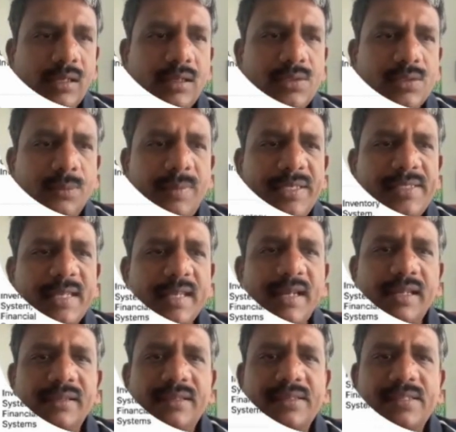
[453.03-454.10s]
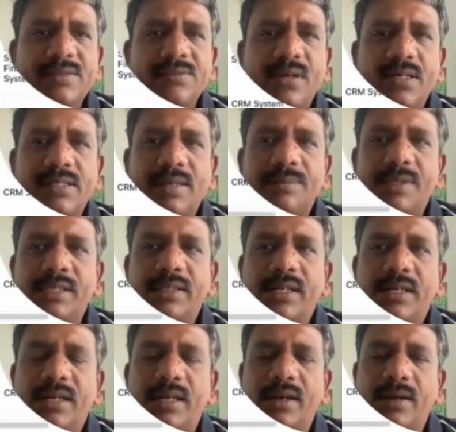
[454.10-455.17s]
So basically, like this is what something
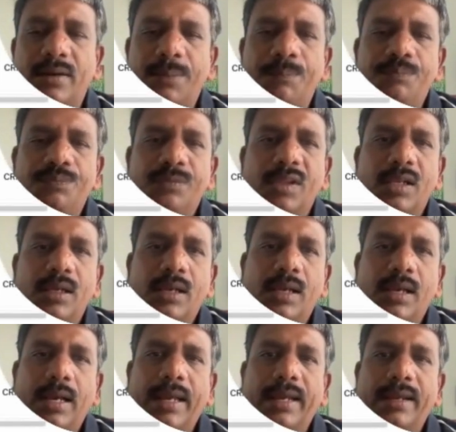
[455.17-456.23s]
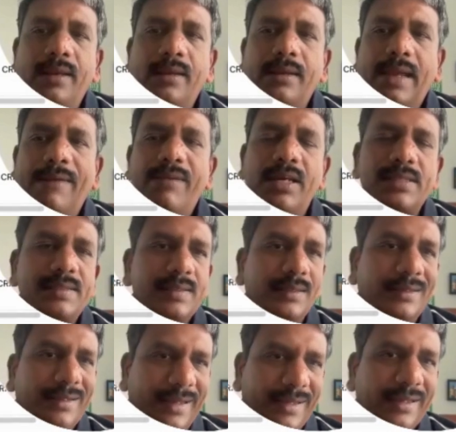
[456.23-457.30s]
that I have it as a
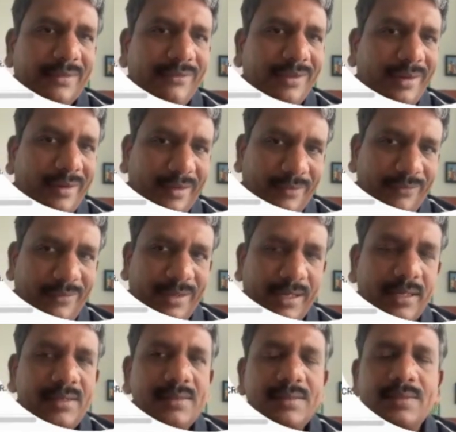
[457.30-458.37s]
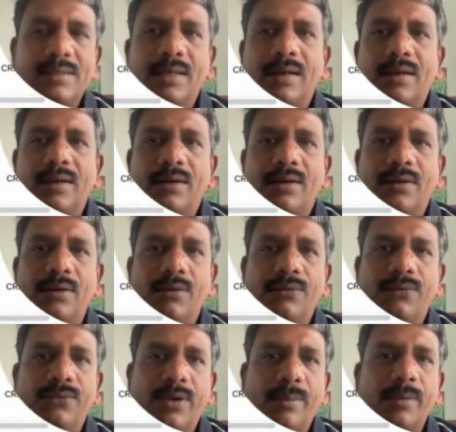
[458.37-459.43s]
kind of a reference
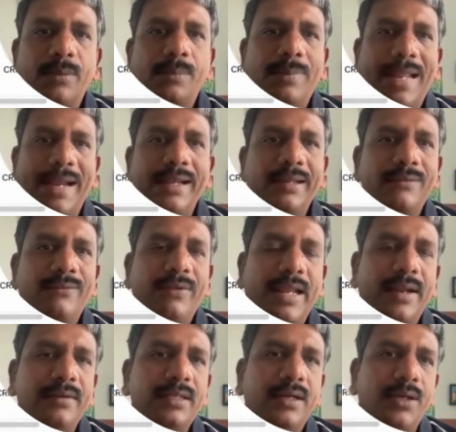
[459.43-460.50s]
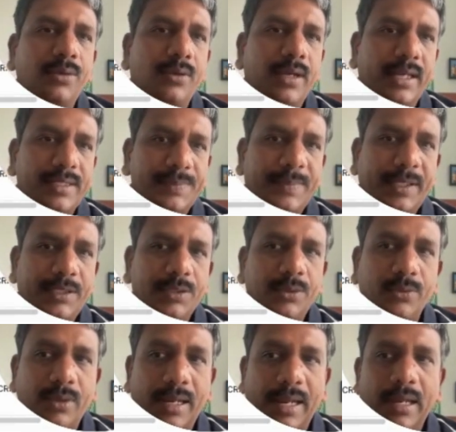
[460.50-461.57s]
from a planning plan that you are expected
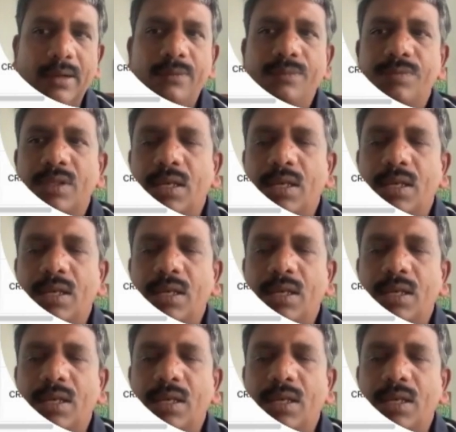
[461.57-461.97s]
to have.